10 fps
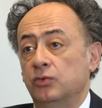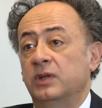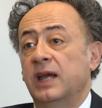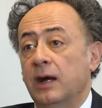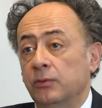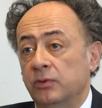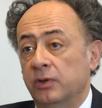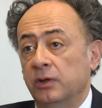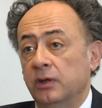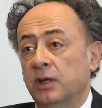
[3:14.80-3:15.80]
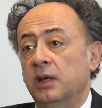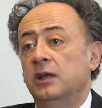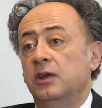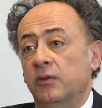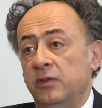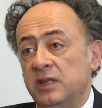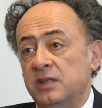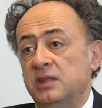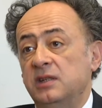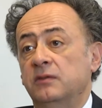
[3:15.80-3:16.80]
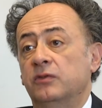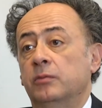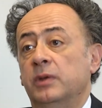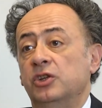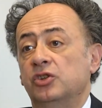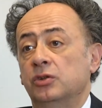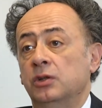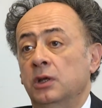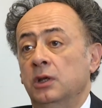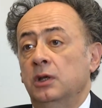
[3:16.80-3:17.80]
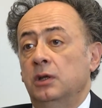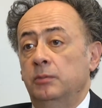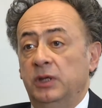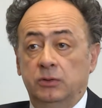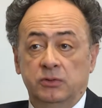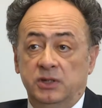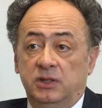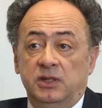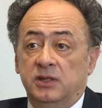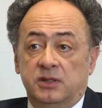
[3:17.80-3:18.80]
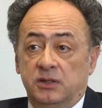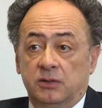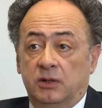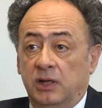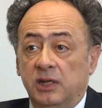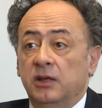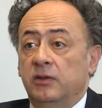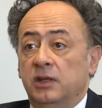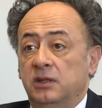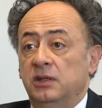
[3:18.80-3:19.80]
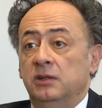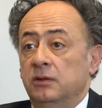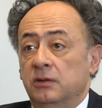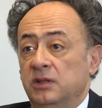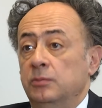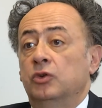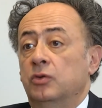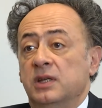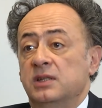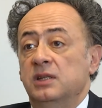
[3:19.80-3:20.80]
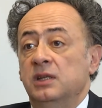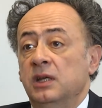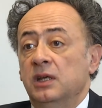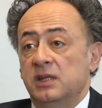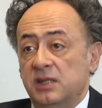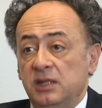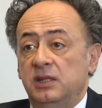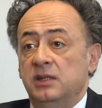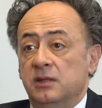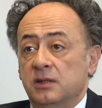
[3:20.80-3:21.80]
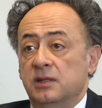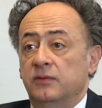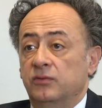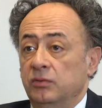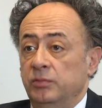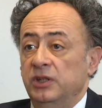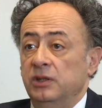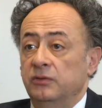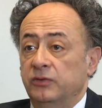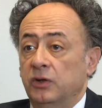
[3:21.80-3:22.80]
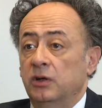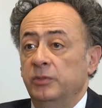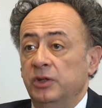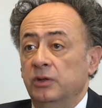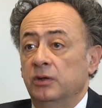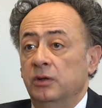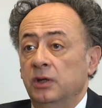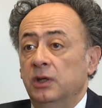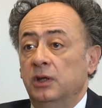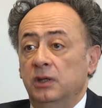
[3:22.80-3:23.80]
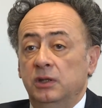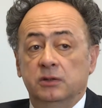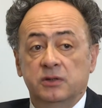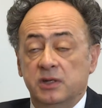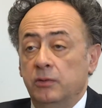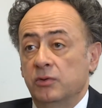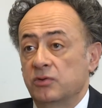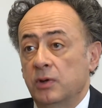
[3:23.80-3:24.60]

to counter this disinformation, because it is clear that in democracy, citizens have to be informed in a serious